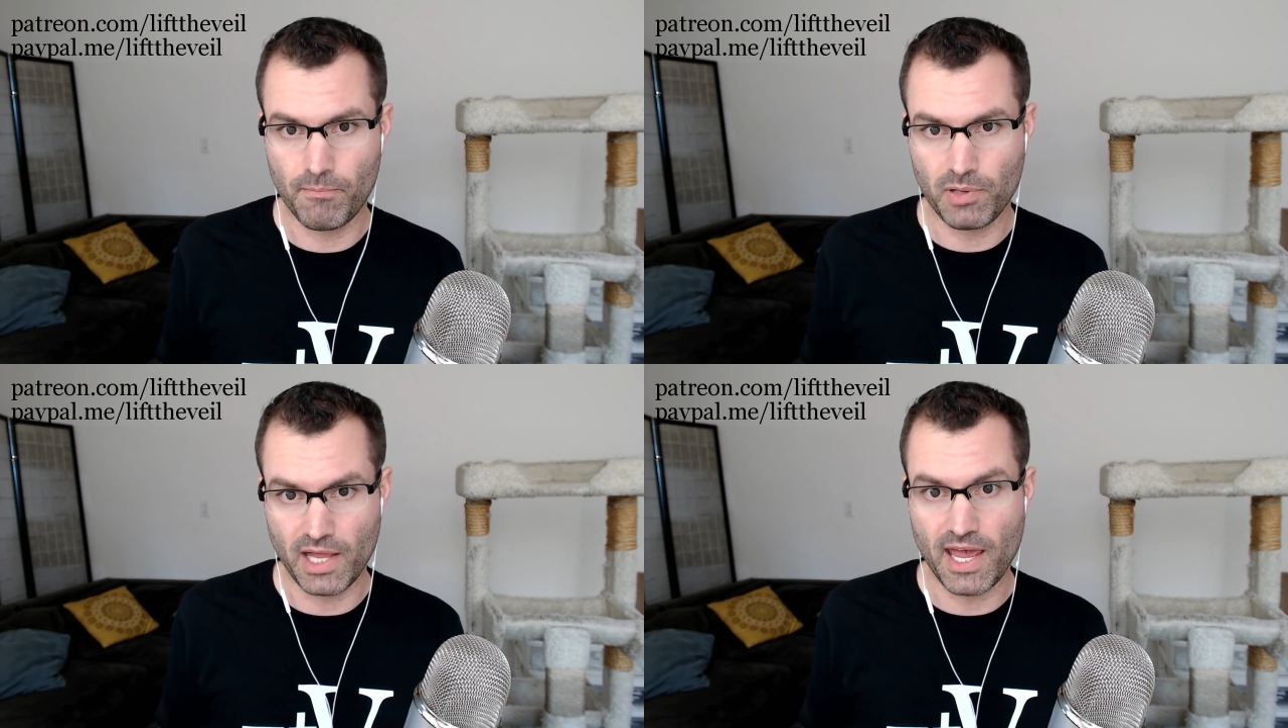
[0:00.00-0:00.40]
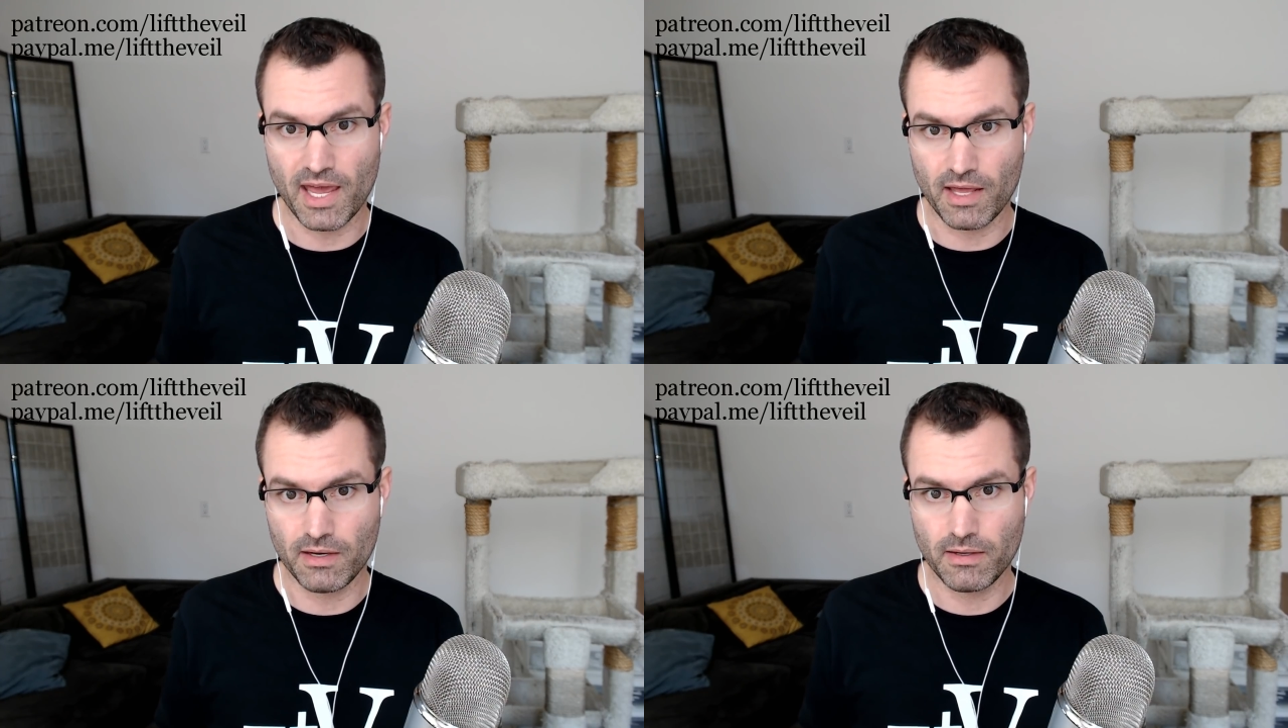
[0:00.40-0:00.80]

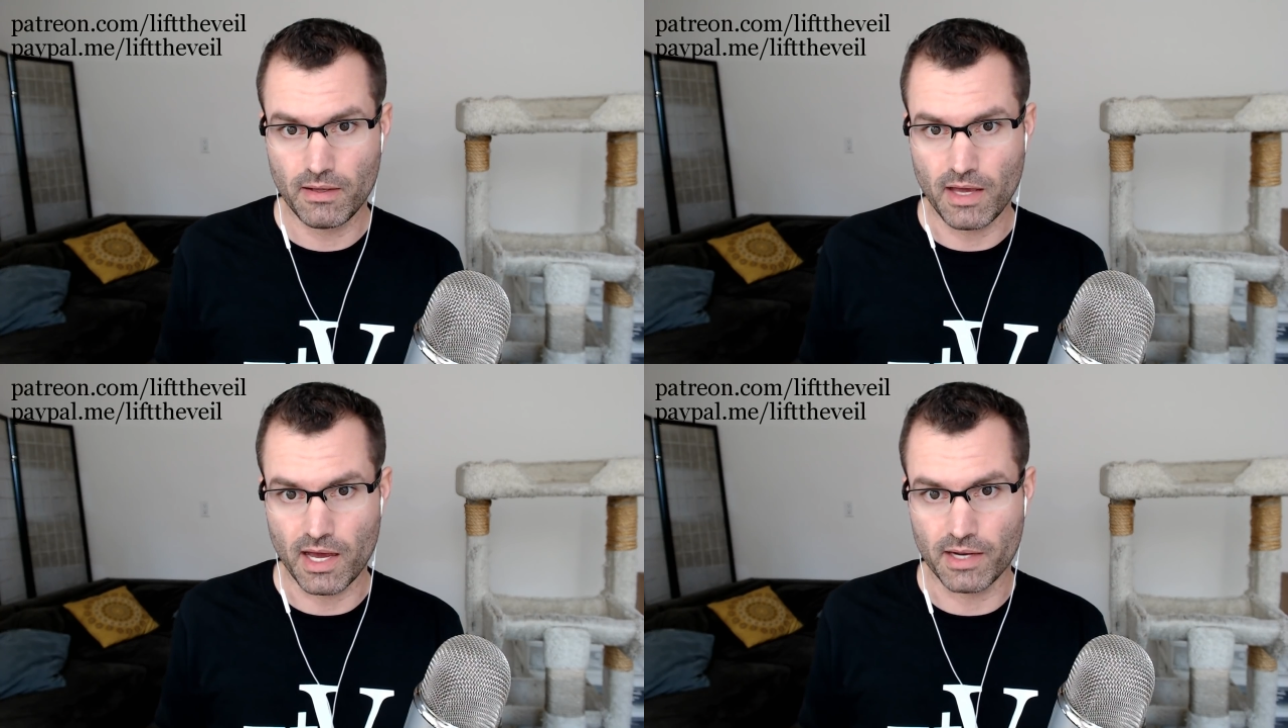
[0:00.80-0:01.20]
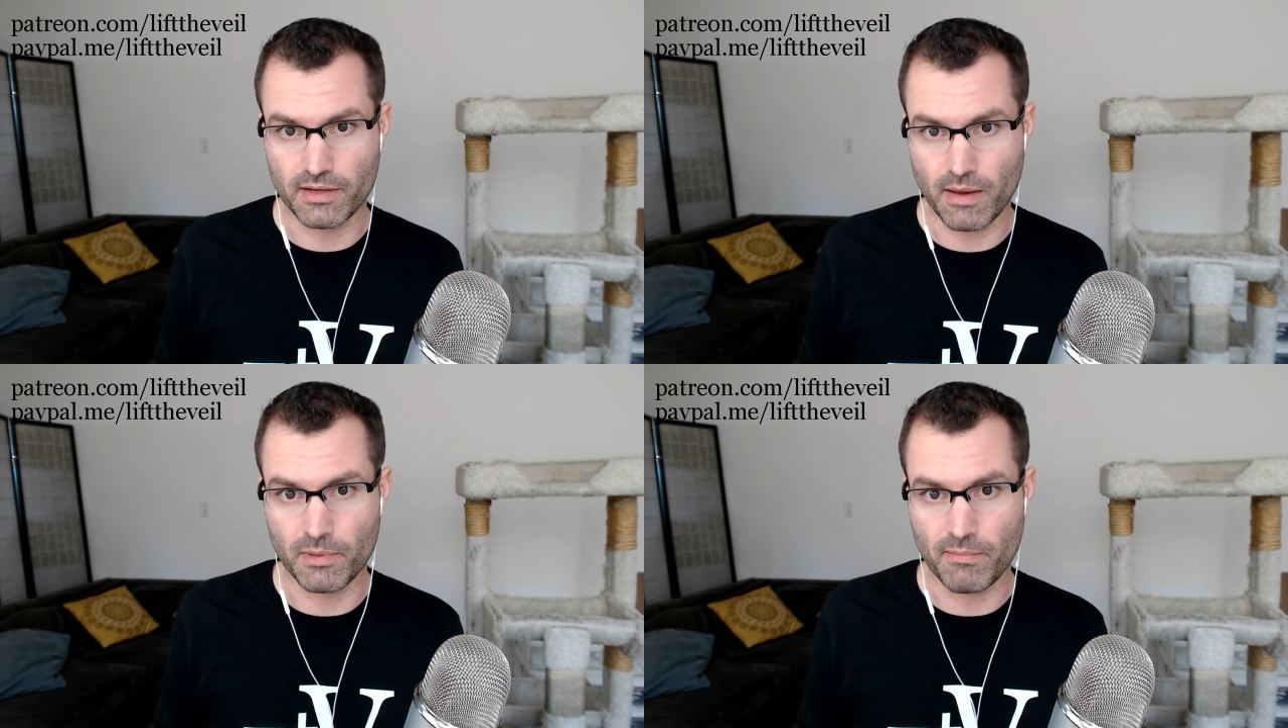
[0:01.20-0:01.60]
plan on
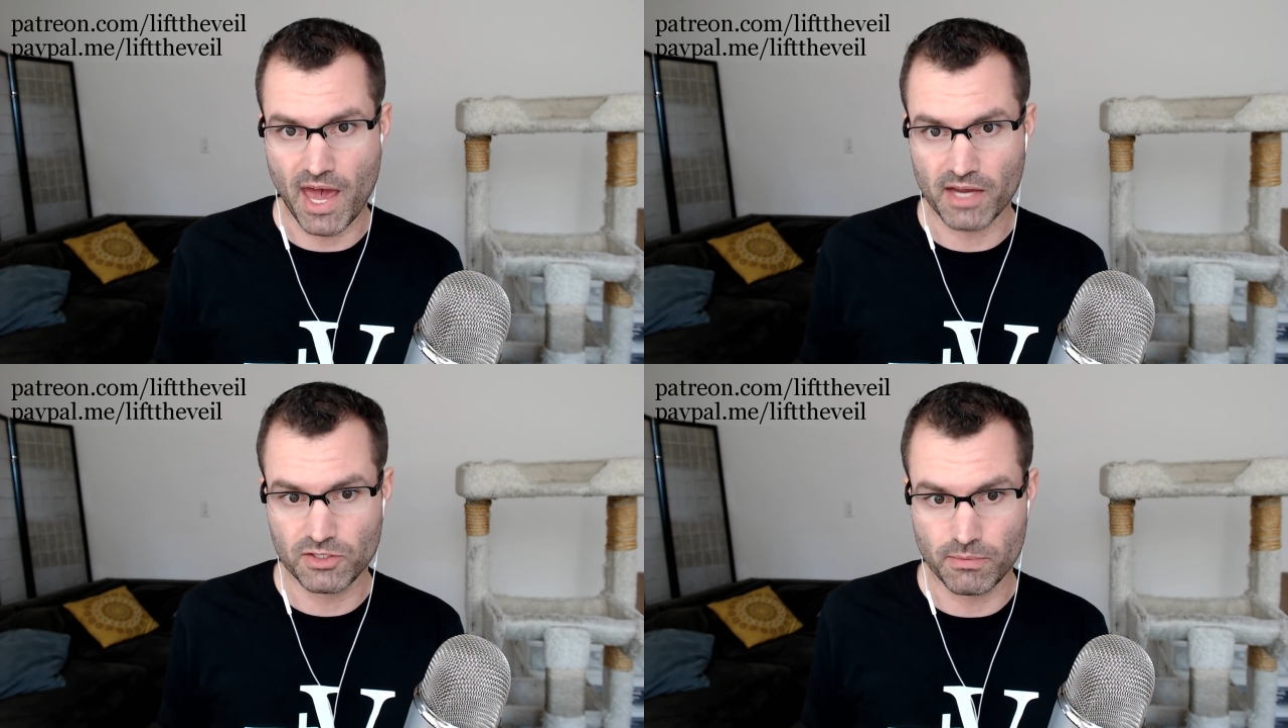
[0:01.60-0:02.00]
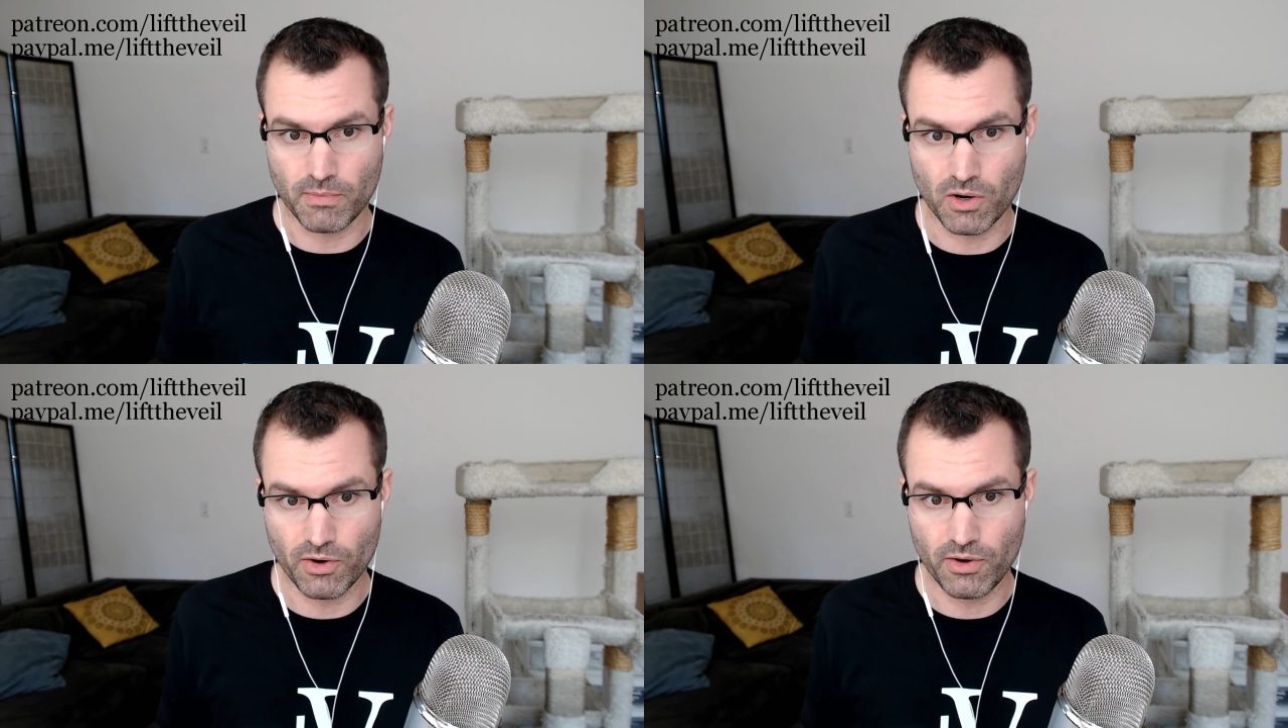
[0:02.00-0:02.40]
coming back
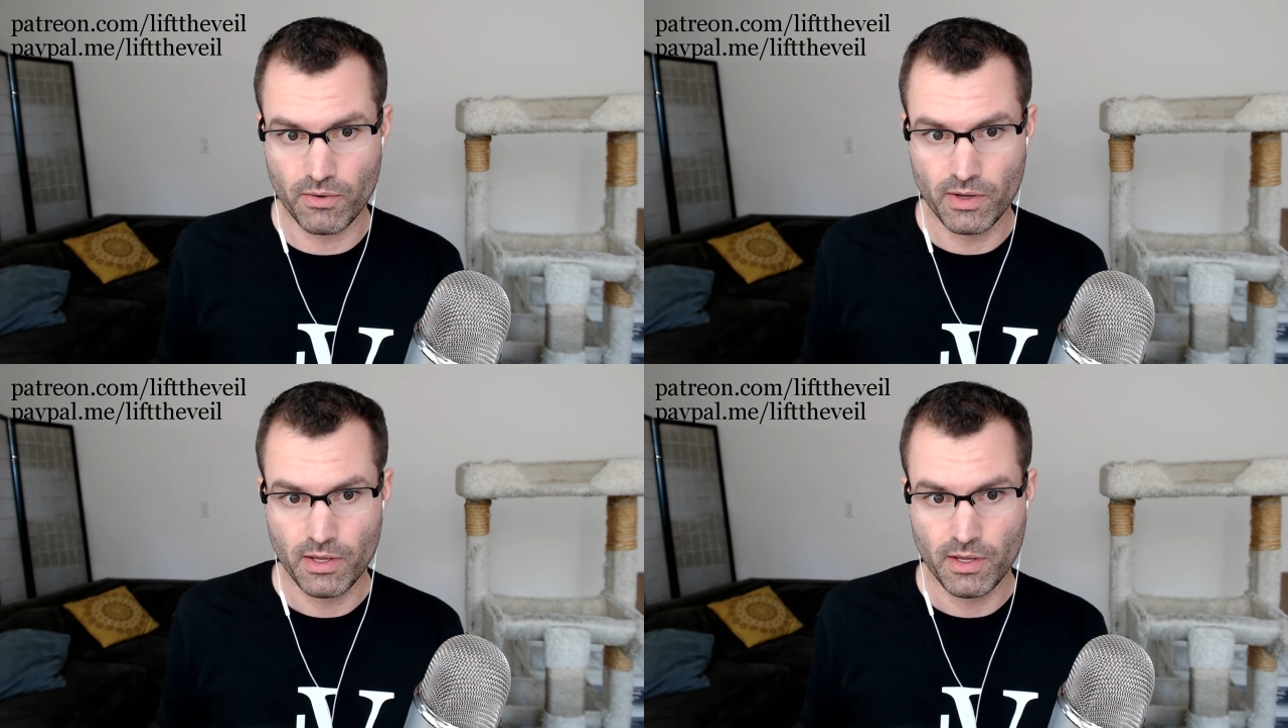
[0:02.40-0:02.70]
tomorrow,